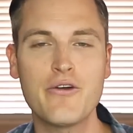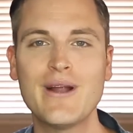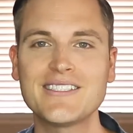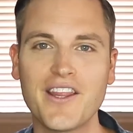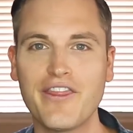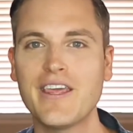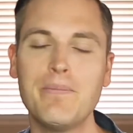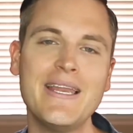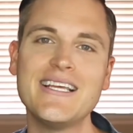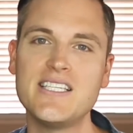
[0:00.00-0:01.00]
and the rest of the
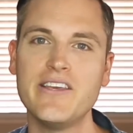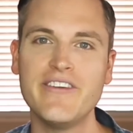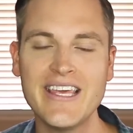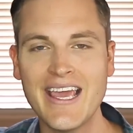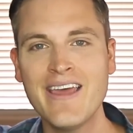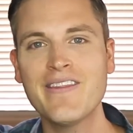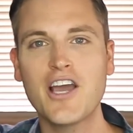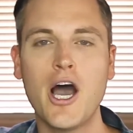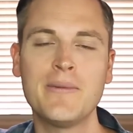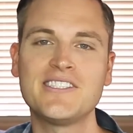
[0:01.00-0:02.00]
Think Media TV in the
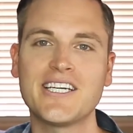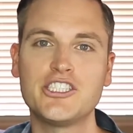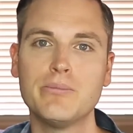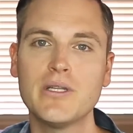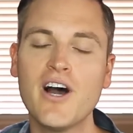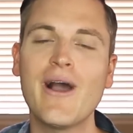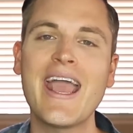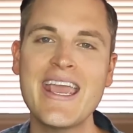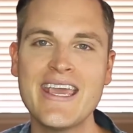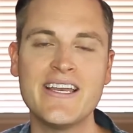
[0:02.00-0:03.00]
comments section below.
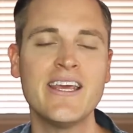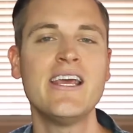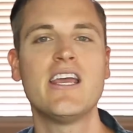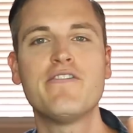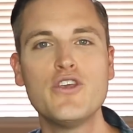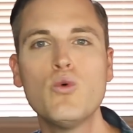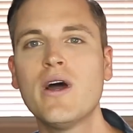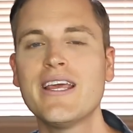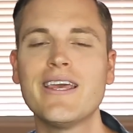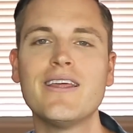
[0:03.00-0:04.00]
And if you
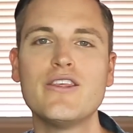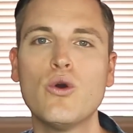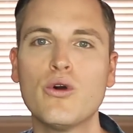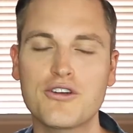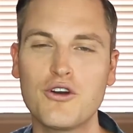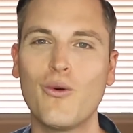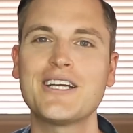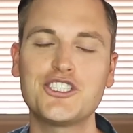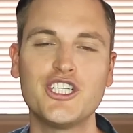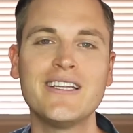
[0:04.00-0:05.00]
wanna get your
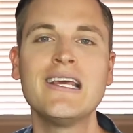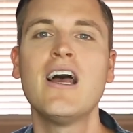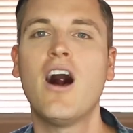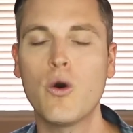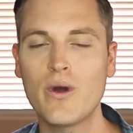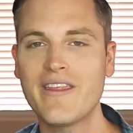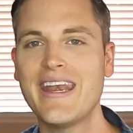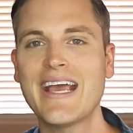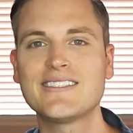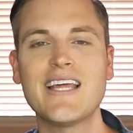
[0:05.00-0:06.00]
question on one of the
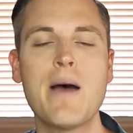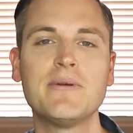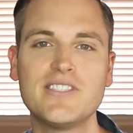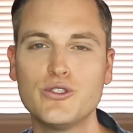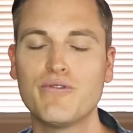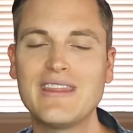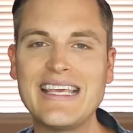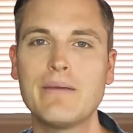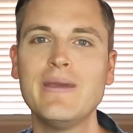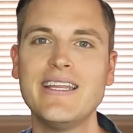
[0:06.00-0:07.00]
next episodes of
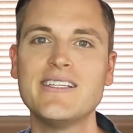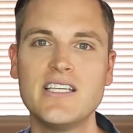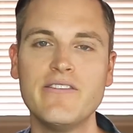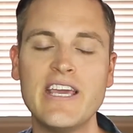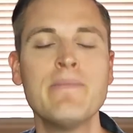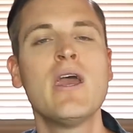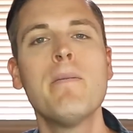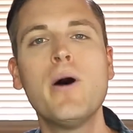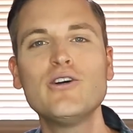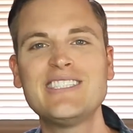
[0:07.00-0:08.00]
Think Media TV,
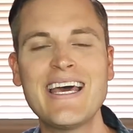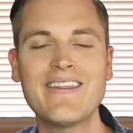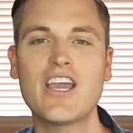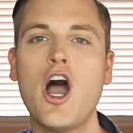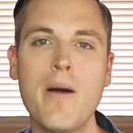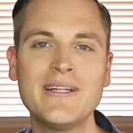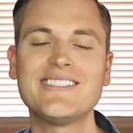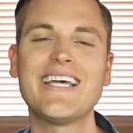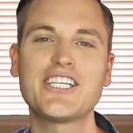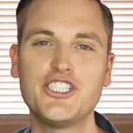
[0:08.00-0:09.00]
post that in the
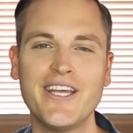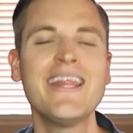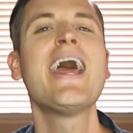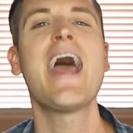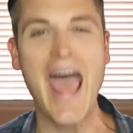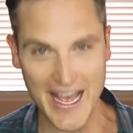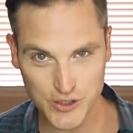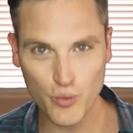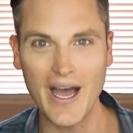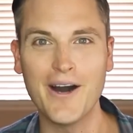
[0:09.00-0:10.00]
comments section
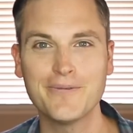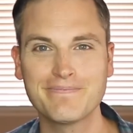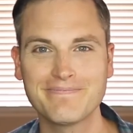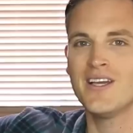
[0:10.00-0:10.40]
as well.